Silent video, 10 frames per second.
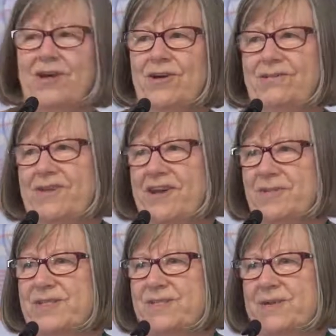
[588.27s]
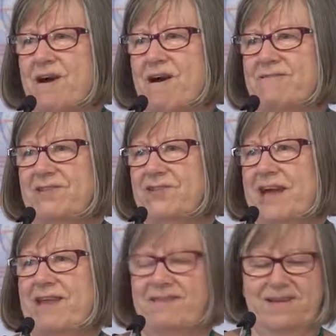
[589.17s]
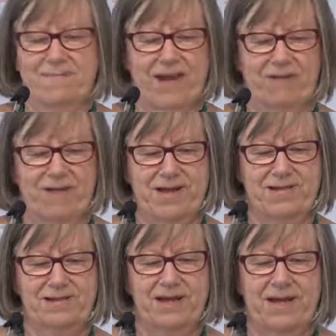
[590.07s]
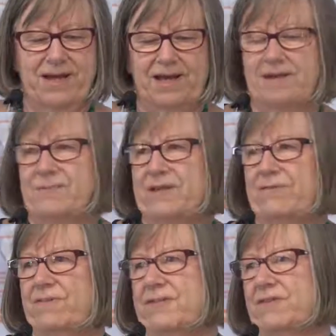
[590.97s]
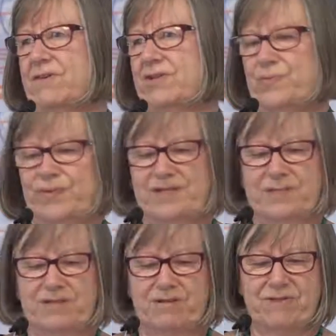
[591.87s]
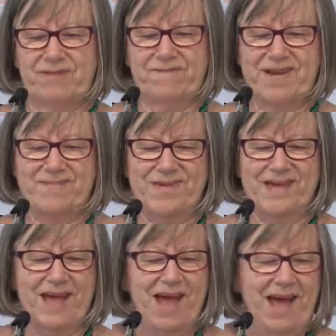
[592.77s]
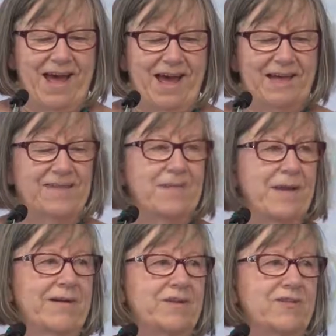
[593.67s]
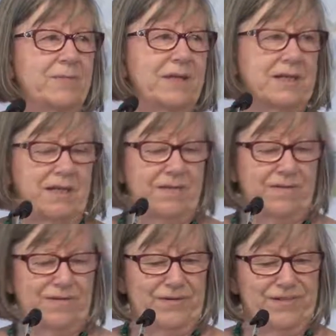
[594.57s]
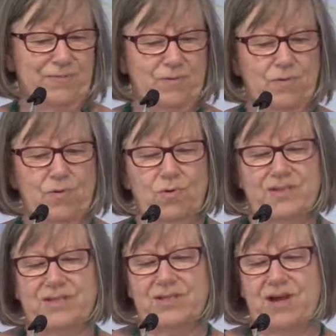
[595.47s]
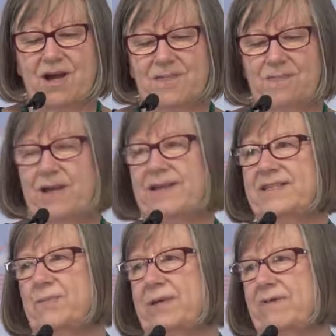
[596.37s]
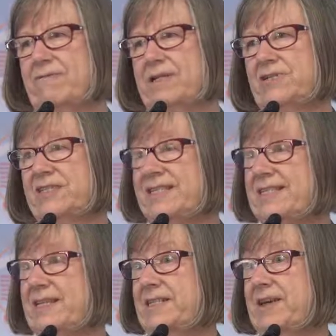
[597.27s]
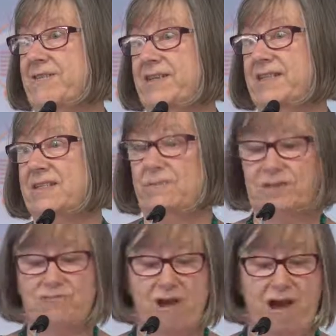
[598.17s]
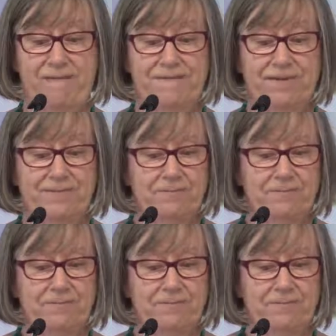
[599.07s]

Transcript: Her father was from an Irish Catholic background and her mother from a Scottish Presbyterian family. And their marriage at the beginning of the First World War was a time and place where religious sectarianism was rife.